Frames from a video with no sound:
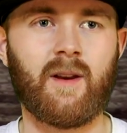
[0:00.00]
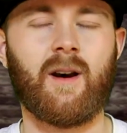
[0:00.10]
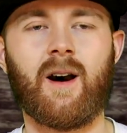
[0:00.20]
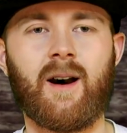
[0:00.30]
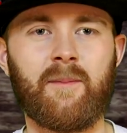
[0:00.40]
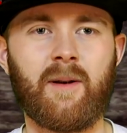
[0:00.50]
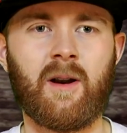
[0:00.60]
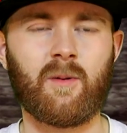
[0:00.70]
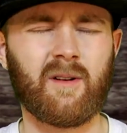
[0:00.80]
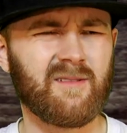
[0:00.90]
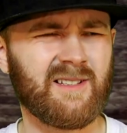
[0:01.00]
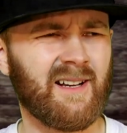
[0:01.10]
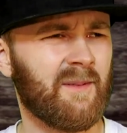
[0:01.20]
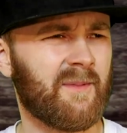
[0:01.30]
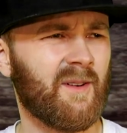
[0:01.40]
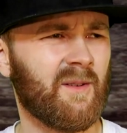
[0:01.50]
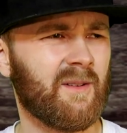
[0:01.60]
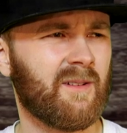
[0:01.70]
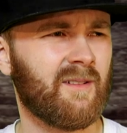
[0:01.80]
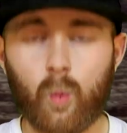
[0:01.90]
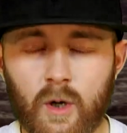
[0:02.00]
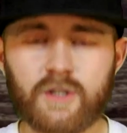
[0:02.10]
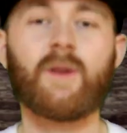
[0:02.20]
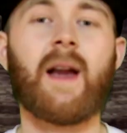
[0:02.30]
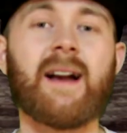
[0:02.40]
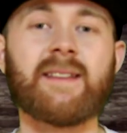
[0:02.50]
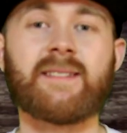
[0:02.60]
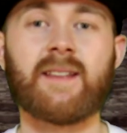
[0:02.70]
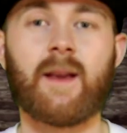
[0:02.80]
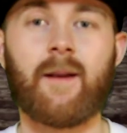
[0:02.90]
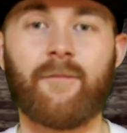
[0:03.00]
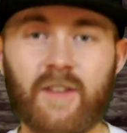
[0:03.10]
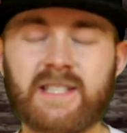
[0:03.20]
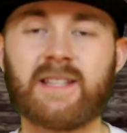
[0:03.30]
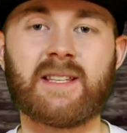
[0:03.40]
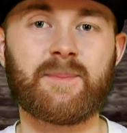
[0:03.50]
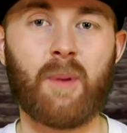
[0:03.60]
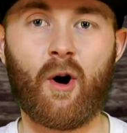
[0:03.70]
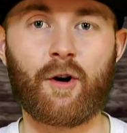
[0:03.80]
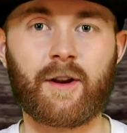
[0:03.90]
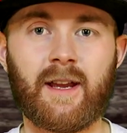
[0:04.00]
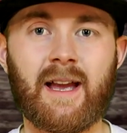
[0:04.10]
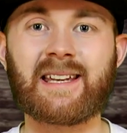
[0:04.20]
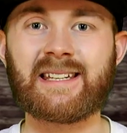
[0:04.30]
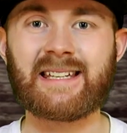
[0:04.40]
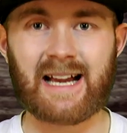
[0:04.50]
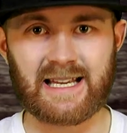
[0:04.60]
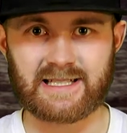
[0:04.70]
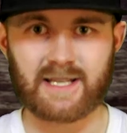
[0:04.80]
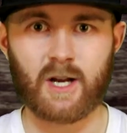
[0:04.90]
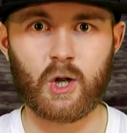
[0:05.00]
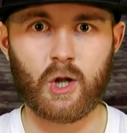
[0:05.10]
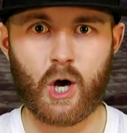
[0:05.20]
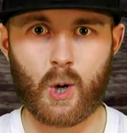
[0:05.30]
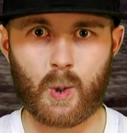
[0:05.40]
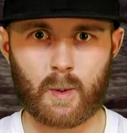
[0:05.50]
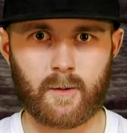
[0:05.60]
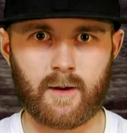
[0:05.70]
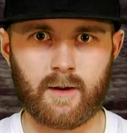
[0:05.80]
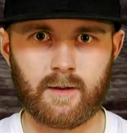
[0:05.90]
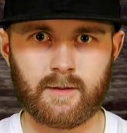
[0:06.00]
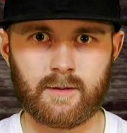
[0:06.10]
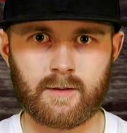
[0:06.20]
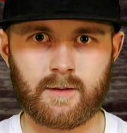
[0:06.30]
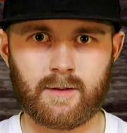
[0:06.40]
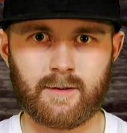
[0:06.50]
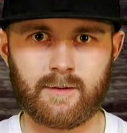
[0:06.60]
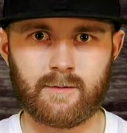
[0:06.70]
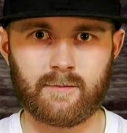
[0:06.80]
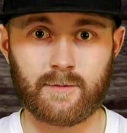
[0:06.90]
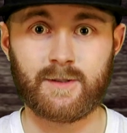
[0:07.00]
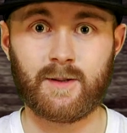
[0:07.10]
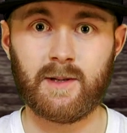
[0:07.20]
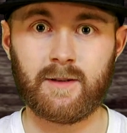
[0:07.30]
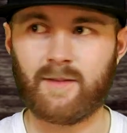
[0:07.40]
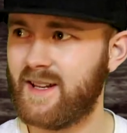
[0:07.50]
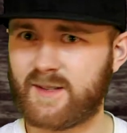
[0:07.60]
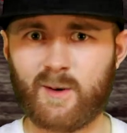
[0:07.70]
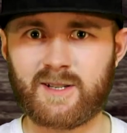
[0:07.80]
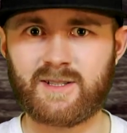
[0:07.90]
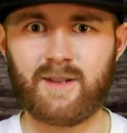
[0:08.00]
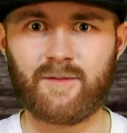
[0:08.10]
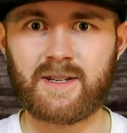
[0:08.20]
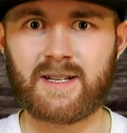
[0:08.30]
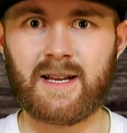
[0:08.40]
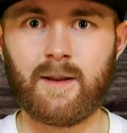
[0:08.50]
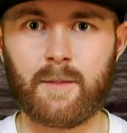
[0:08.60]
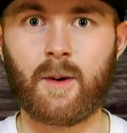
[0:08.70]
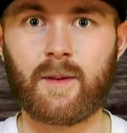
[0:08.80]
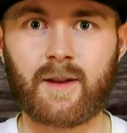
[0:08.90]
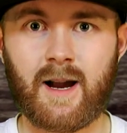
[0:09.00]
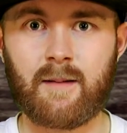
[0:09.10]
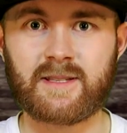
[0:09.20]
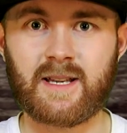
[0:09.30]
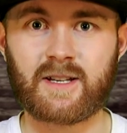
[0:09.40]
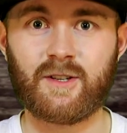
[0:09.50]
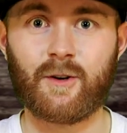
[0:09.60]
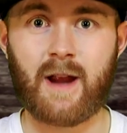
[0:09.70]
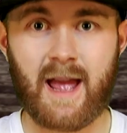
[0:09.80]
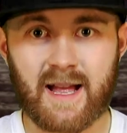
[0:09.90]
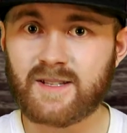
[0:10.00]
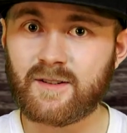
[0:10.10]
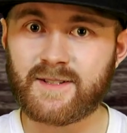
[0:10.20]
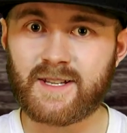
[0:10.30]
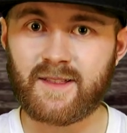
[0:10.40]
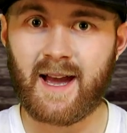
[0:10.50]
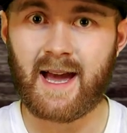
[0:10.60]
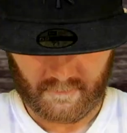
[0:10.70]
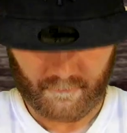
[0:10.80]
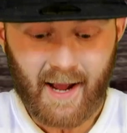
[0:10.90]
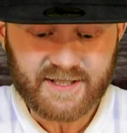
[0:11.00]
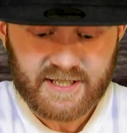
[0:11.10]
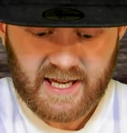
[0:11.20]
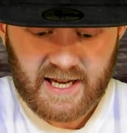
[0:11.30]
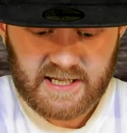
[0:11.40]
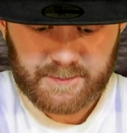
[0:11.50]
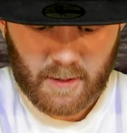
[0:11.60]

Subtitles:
Where was I up to? Would you guys visit this park at night alone? Would you do it? That is question of the day. Let me know in the comment section your answers to that. Magic 8